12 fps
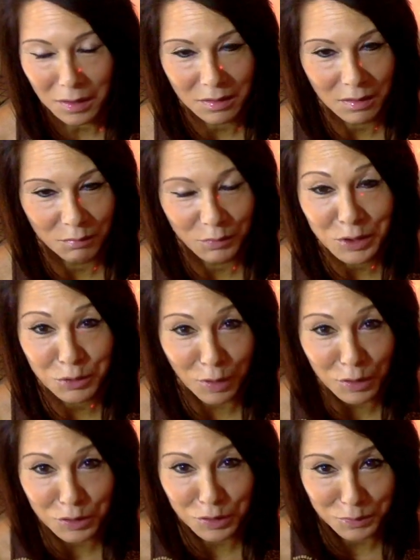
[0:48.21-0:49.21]

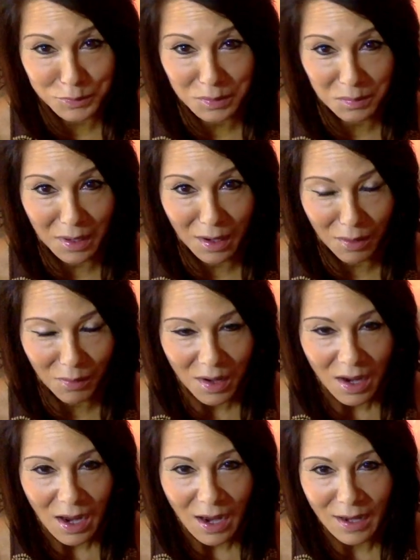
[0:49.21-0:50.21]
restructure you somehow.
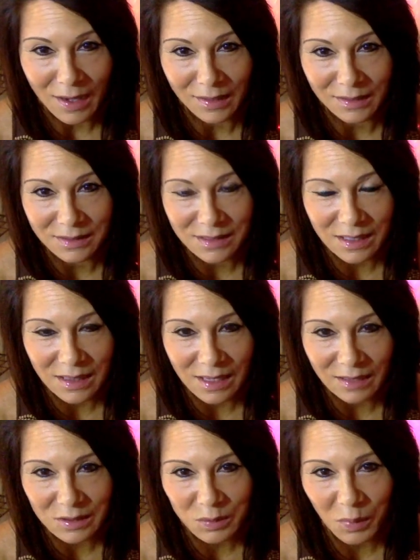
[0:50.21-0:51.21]
And
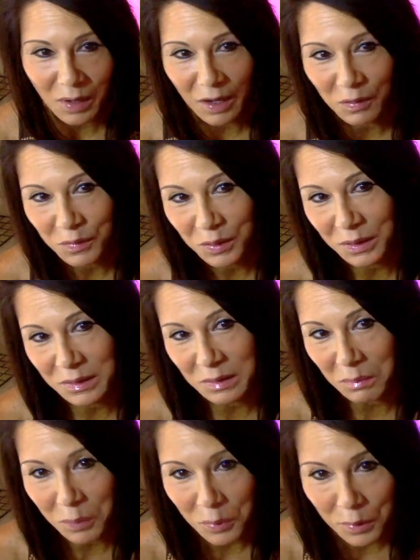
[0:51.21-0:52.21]
that's why I feel it's
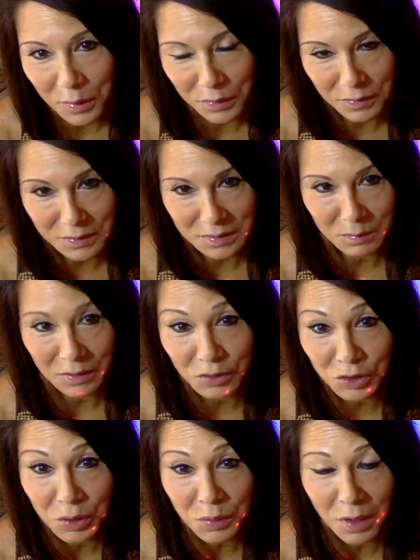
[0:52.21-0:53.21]
important this month.
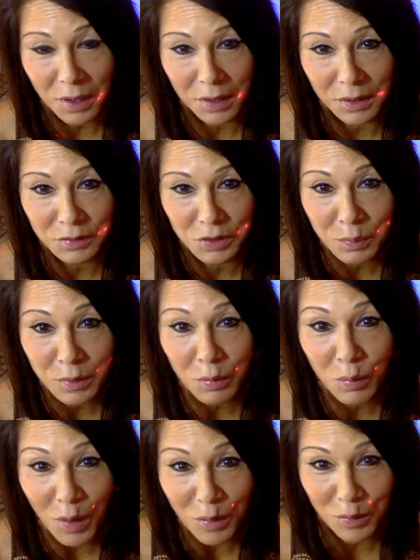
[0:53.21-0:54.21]
Jupiter
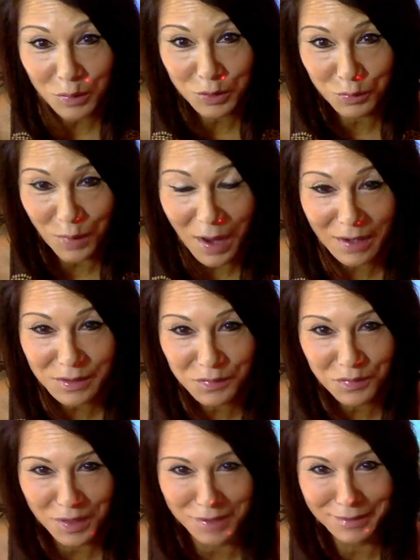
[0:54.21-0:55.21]
will go direct
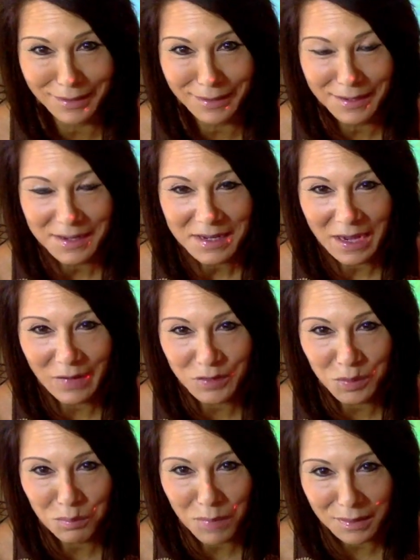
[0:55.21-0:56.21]
finally,
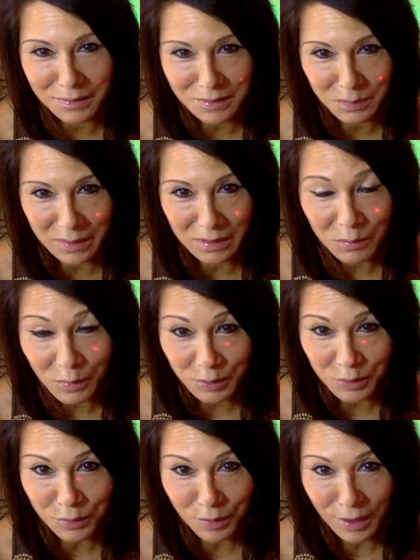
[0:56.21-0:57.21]
after months being in
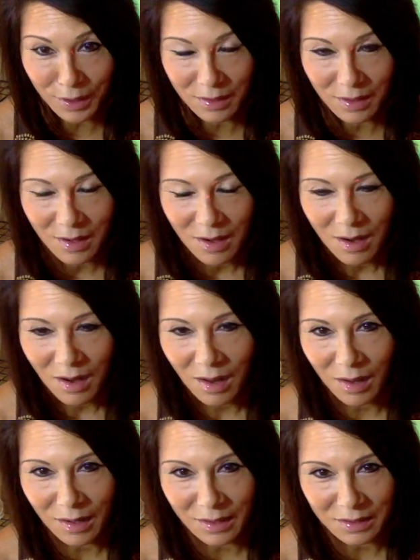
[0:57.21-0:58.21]
retrograde
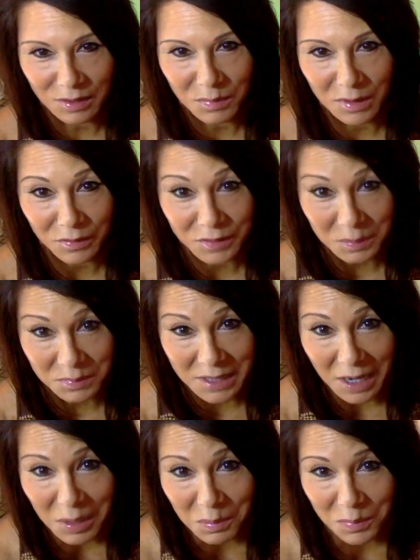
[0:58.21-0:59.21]
in the middle of
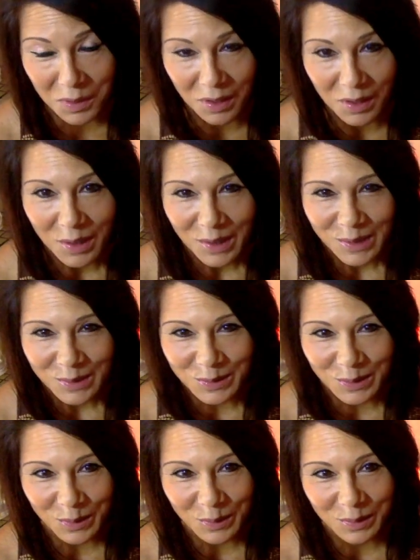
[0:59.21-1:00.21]
September.
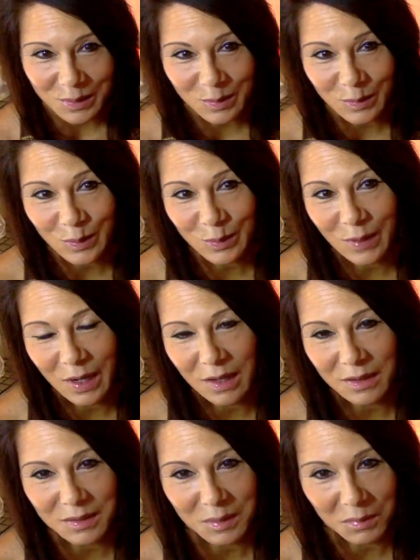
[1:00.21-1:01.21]
So this looks like
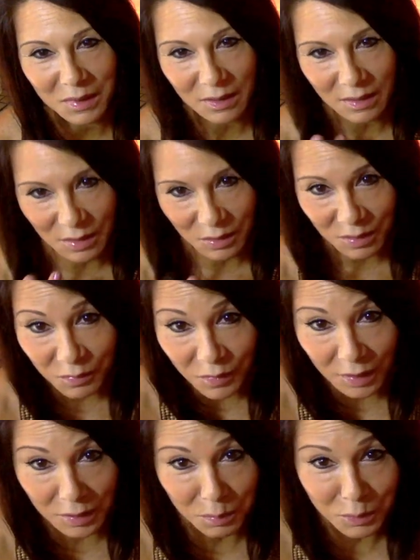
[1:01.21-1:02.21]
something that you can
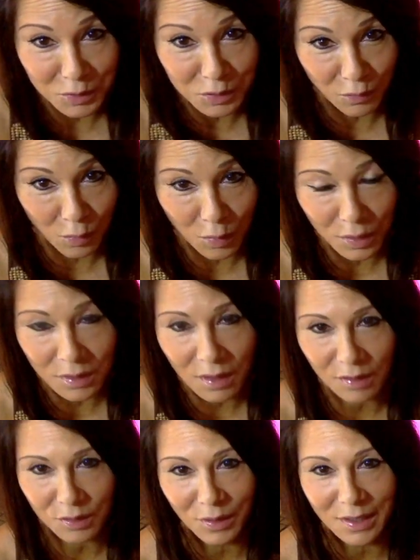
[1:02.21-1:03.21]
finally push forward
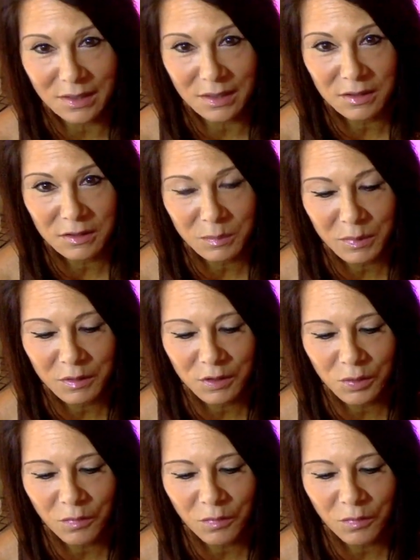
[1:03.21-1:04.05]
on your ideas, push